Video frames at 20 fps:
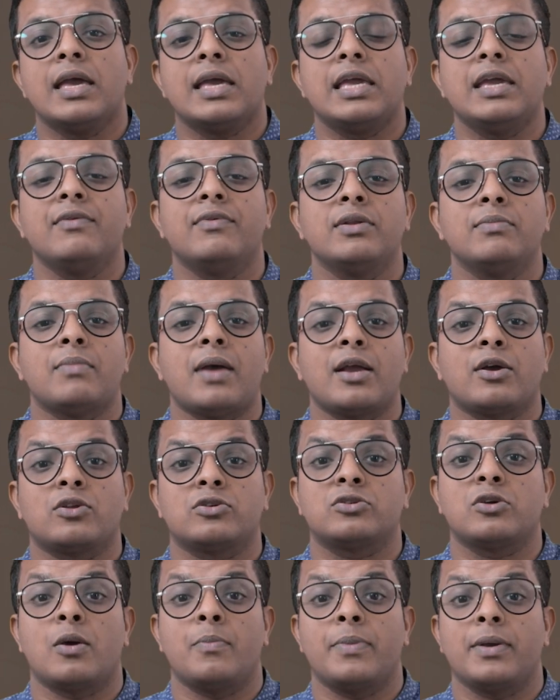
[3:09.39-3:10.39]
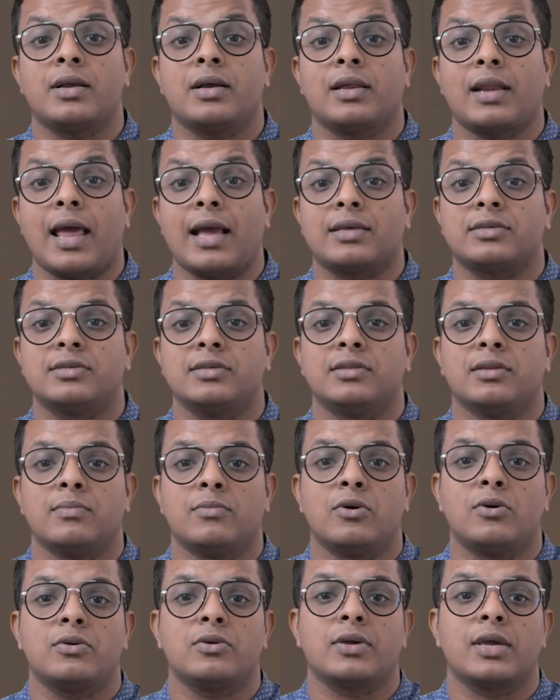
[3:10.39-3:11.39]
Even microscopic cracks in the
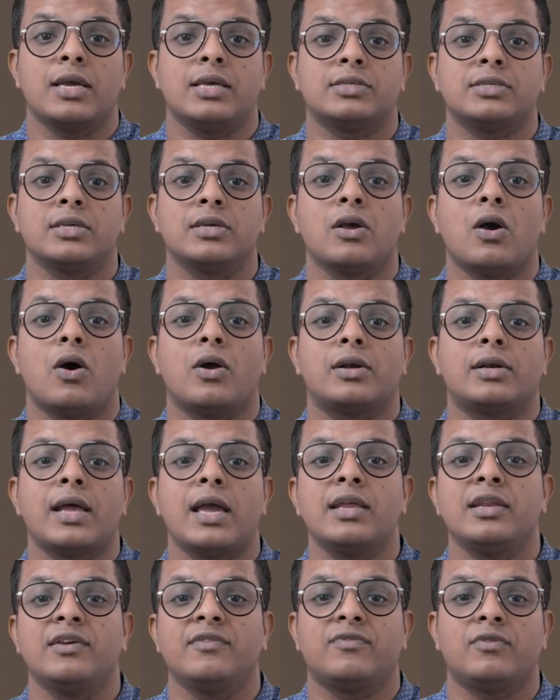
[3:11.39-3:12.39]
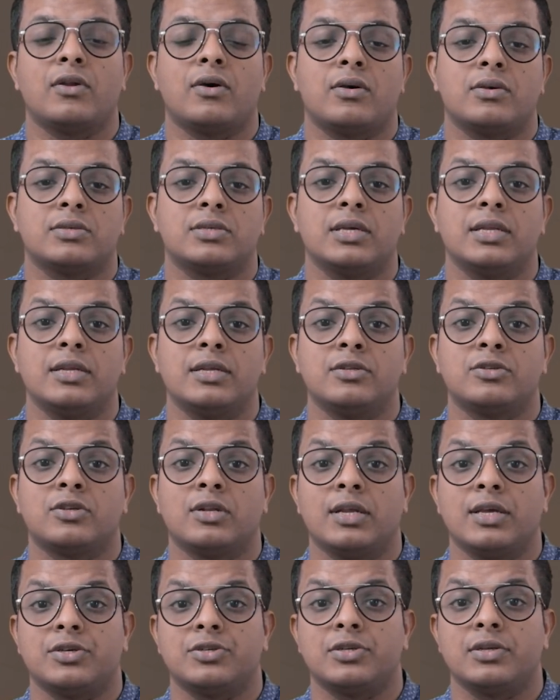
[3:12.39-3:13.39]
motor casing or tiny flaws in
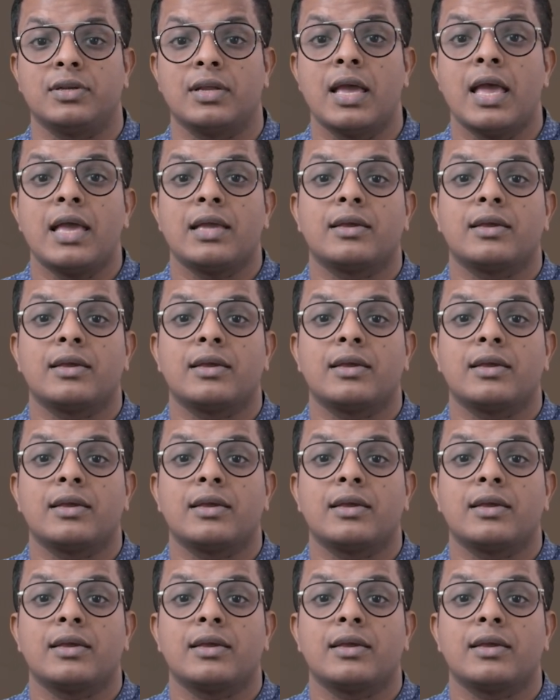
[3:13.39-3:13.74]
insulation